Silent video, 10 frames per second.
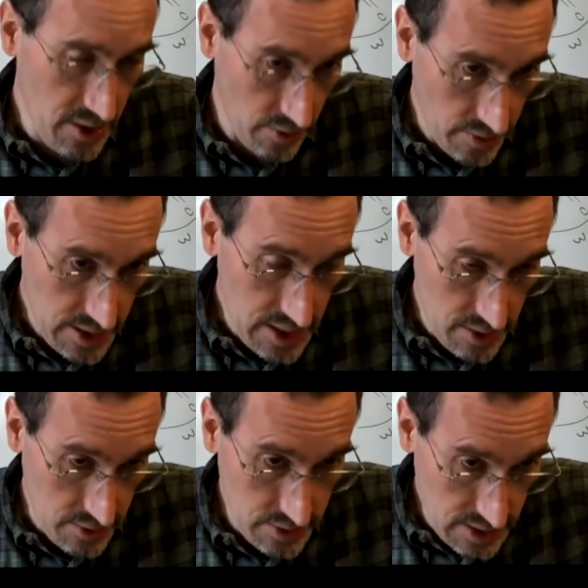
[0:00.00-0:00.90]
or
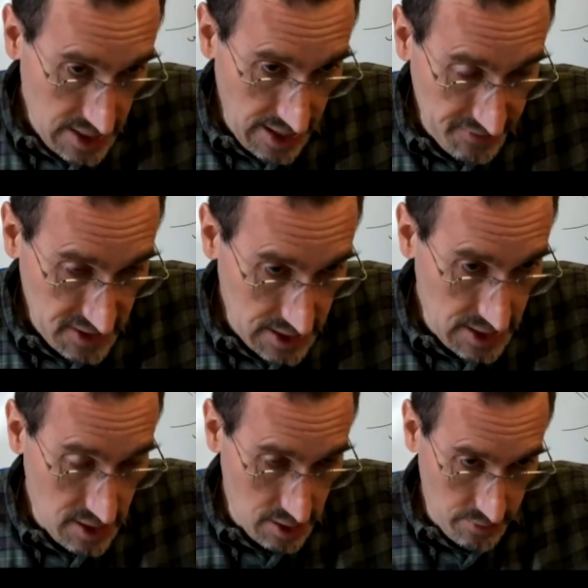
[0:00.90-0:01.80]

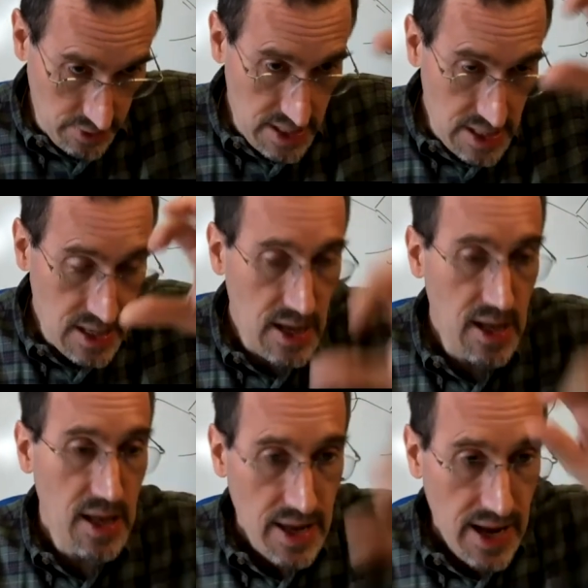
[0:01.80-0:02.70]
EUTFC3
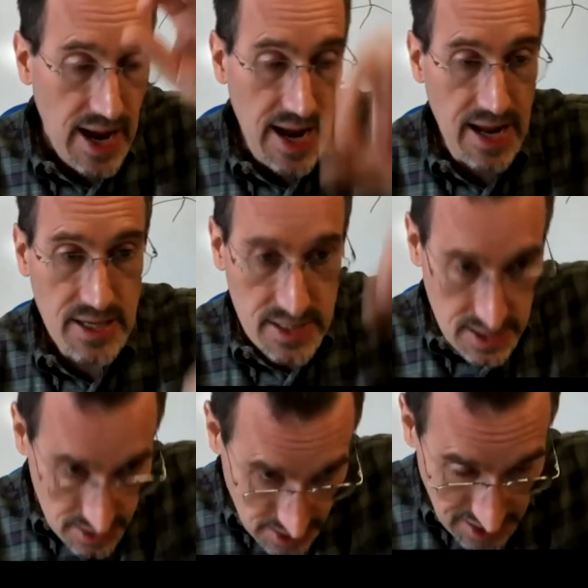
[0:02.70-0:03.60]
and
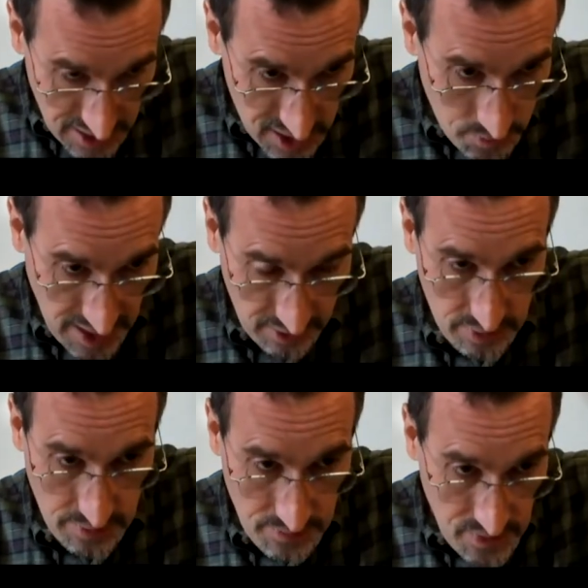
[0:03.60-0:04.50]
take a
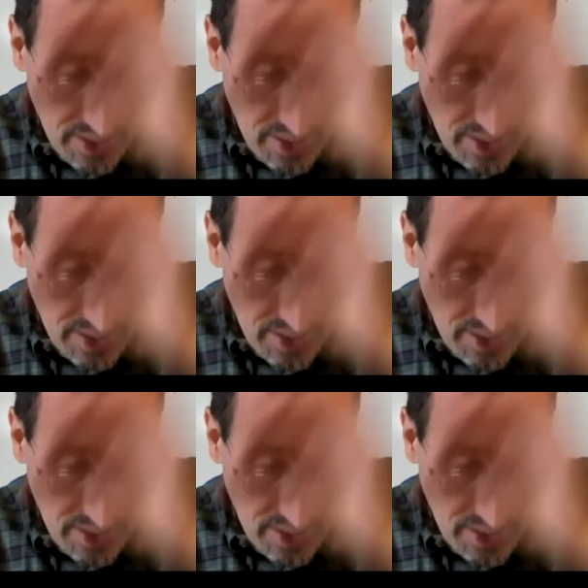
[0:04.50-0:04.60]
spectrum.